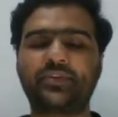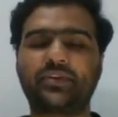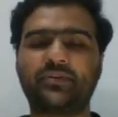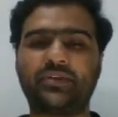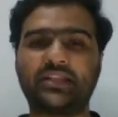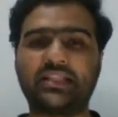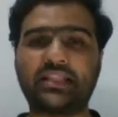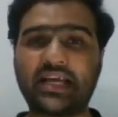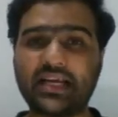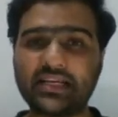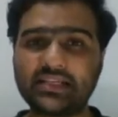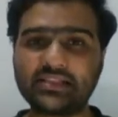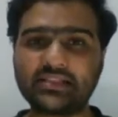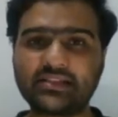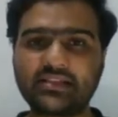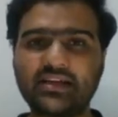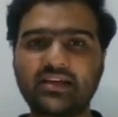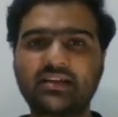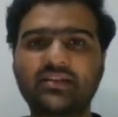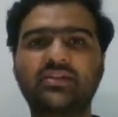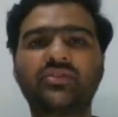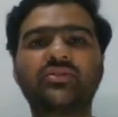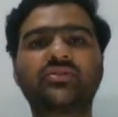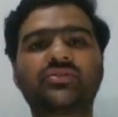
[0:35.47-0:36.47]
When that is
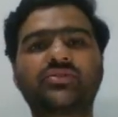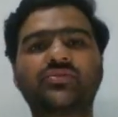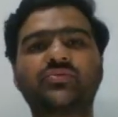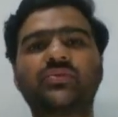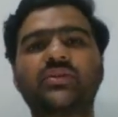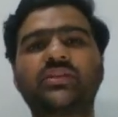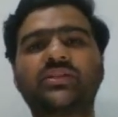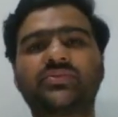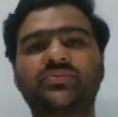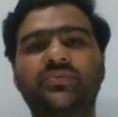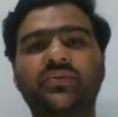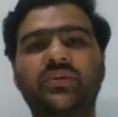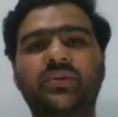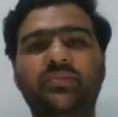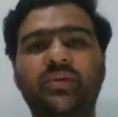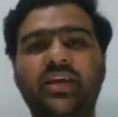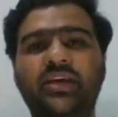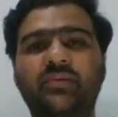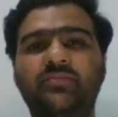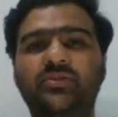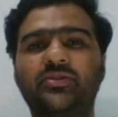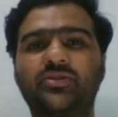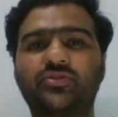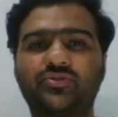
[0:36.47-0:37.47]
done, your students will be
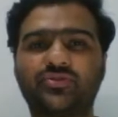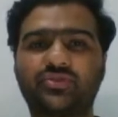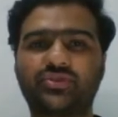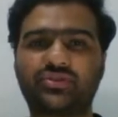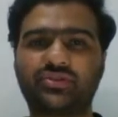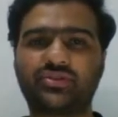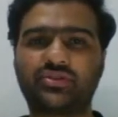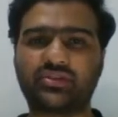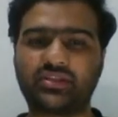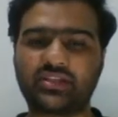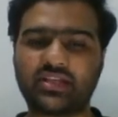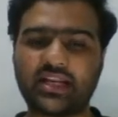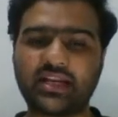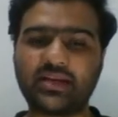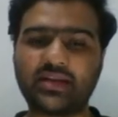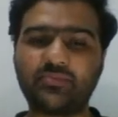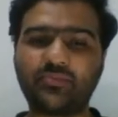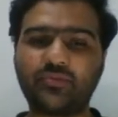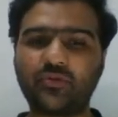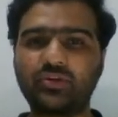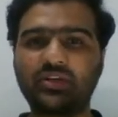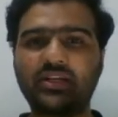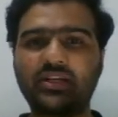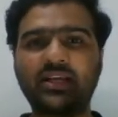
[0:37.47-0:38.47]
able to
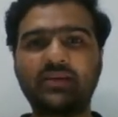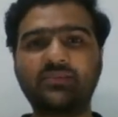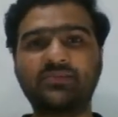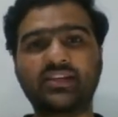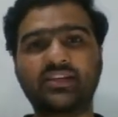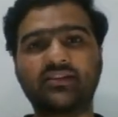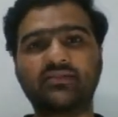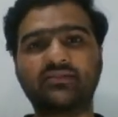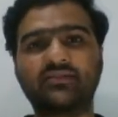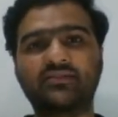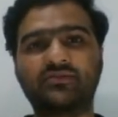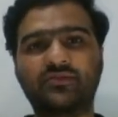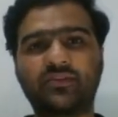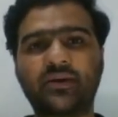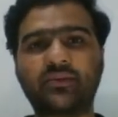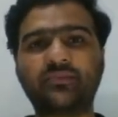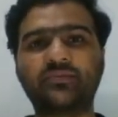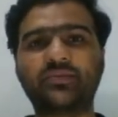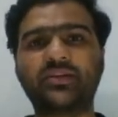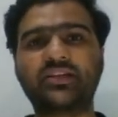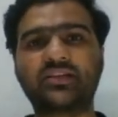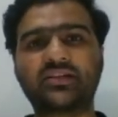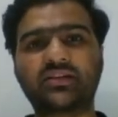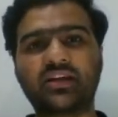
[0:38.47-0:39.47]
teleport themselves
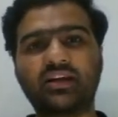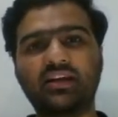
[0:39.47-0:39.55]
from the